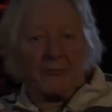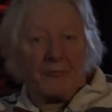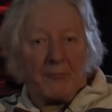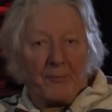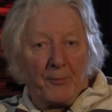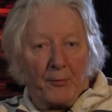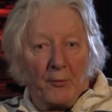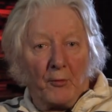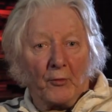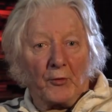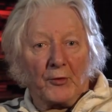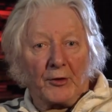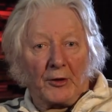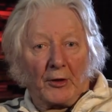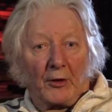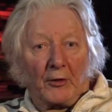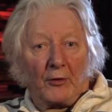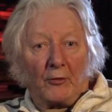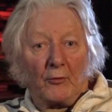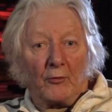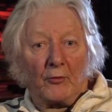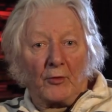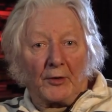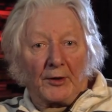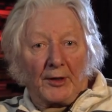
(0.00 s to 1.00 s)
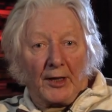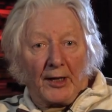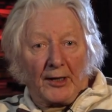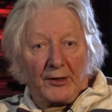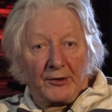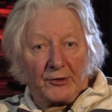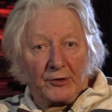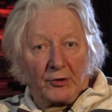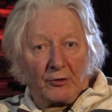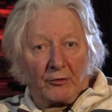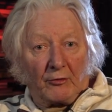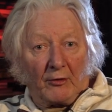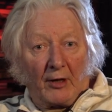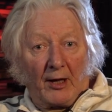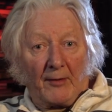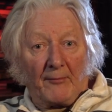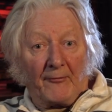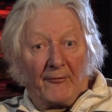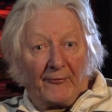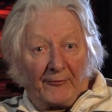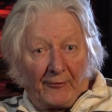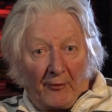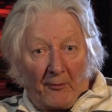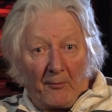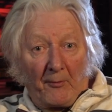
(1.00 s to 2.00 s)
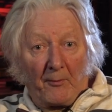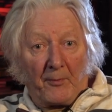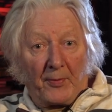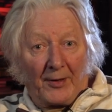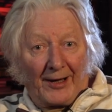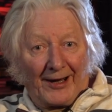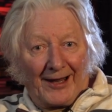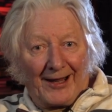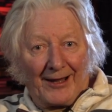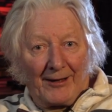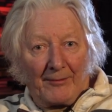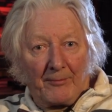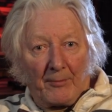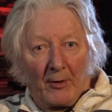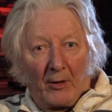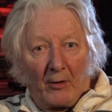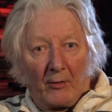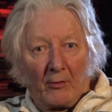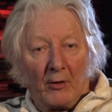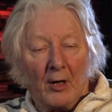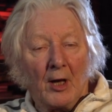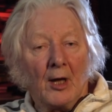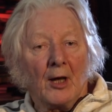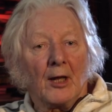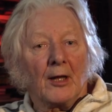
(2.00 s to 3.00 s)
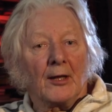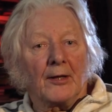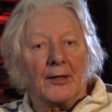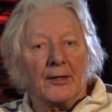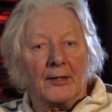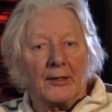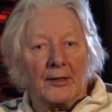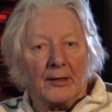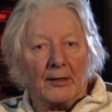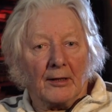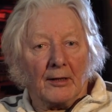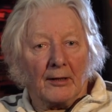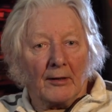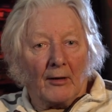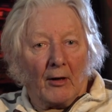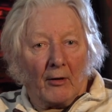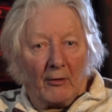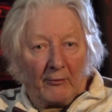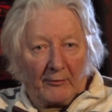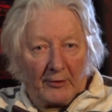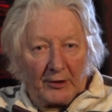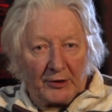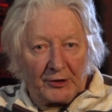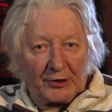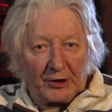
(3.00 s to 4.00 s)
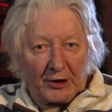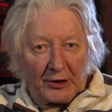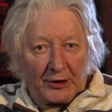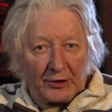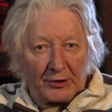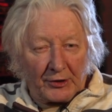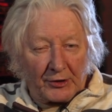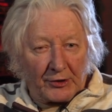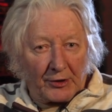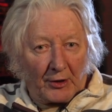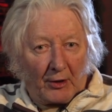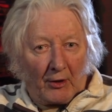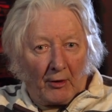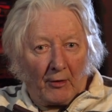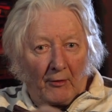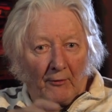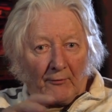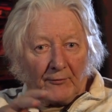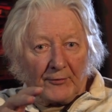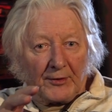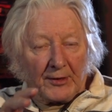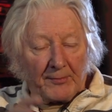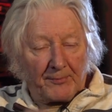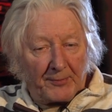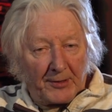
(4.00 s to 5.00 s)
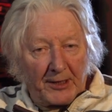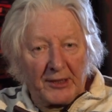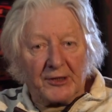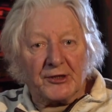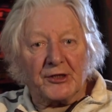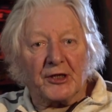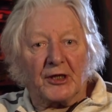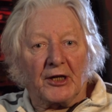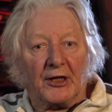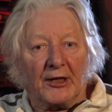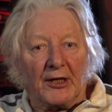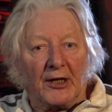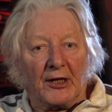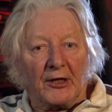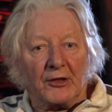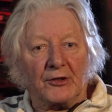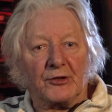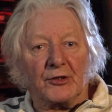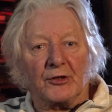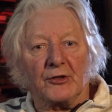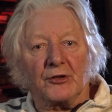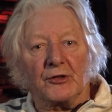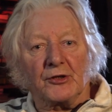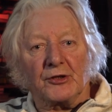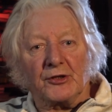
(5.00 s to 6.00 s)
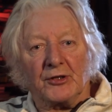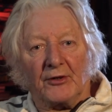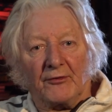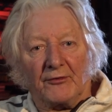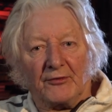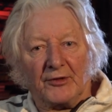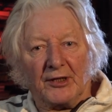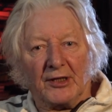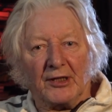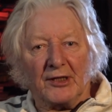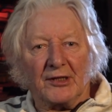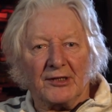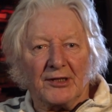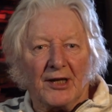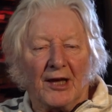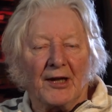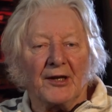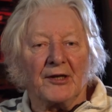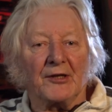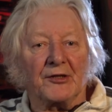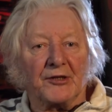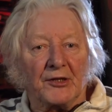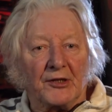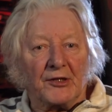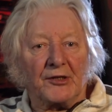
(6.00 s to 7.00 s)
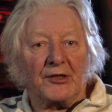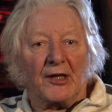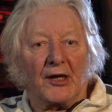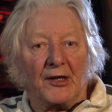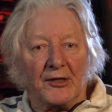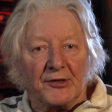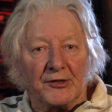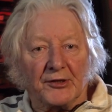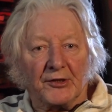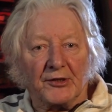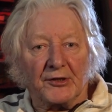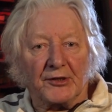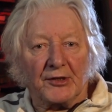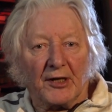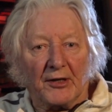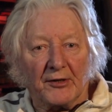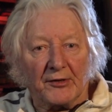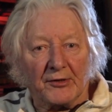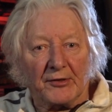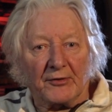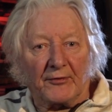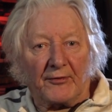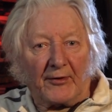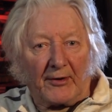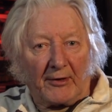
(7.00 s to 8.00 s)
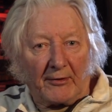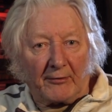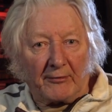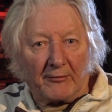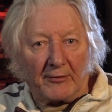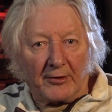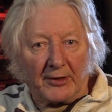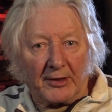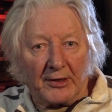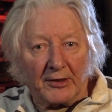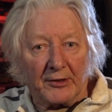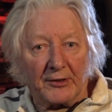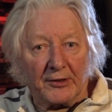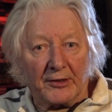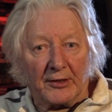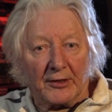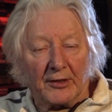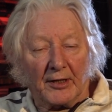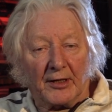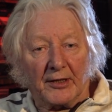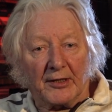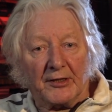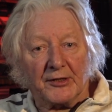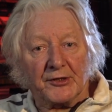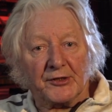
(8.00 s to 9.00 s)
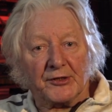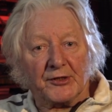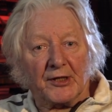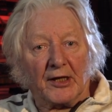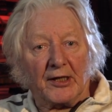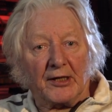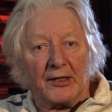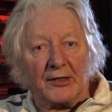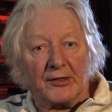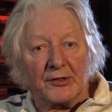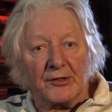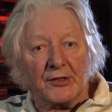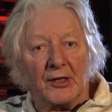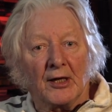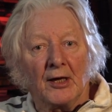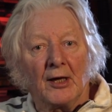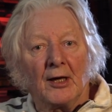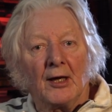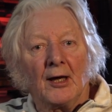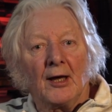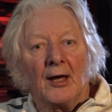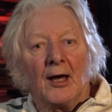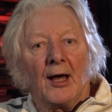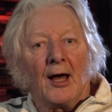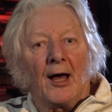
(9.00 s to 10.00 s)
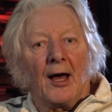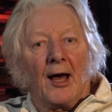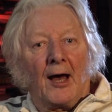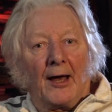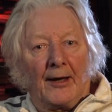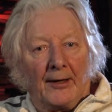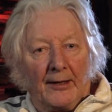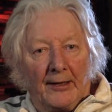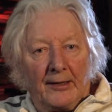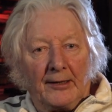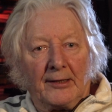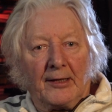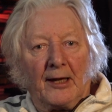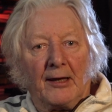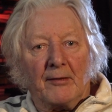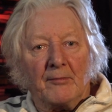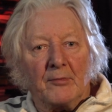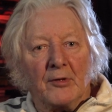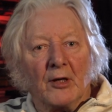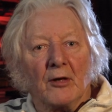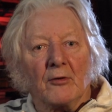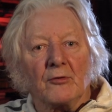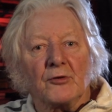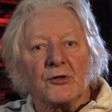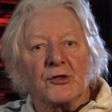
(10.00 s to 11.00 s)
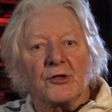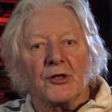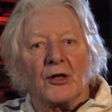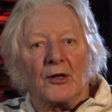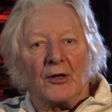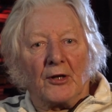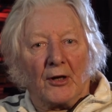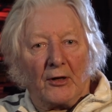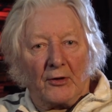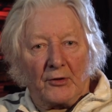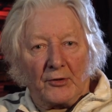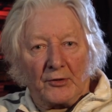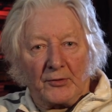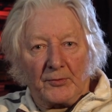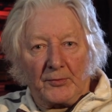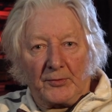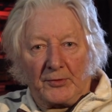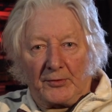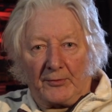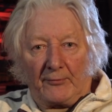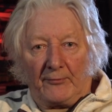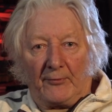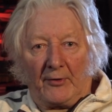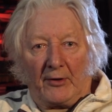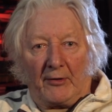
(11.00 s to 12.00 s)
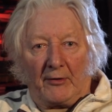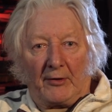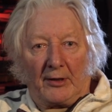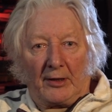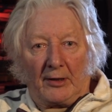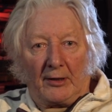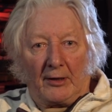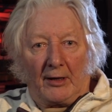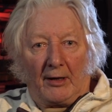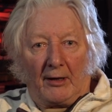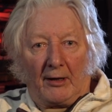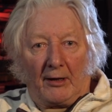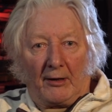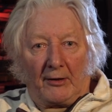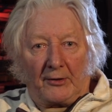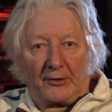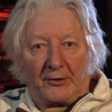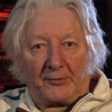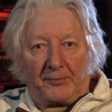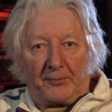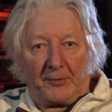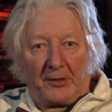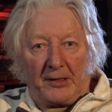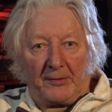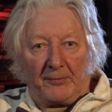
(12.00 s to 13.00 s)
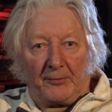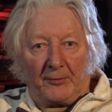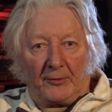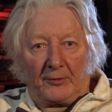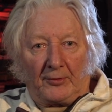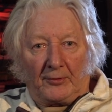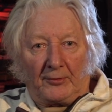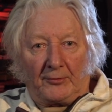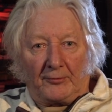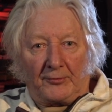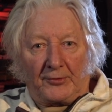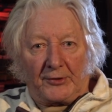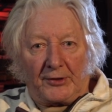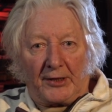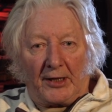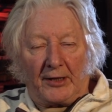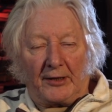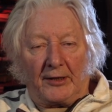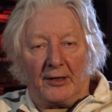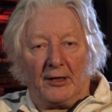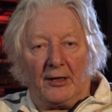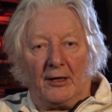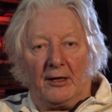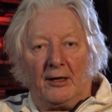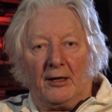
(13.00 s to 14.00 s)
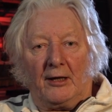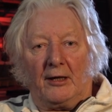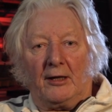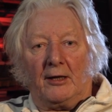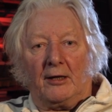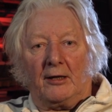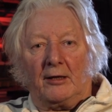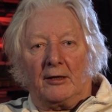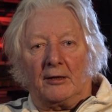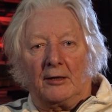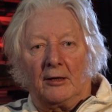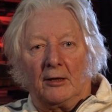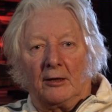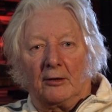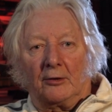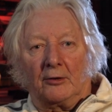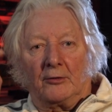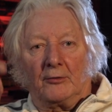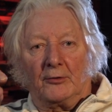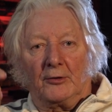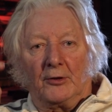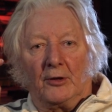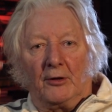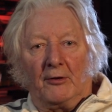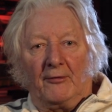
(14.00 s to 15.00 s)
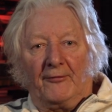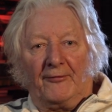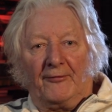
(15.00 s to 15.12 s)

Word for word: reporting on organised crime from Palermo, the origins of the Pizza Connection shifting tons and tons and tons of heroin into the United States. And I came nose to nose with some very large people who said, hey, you know,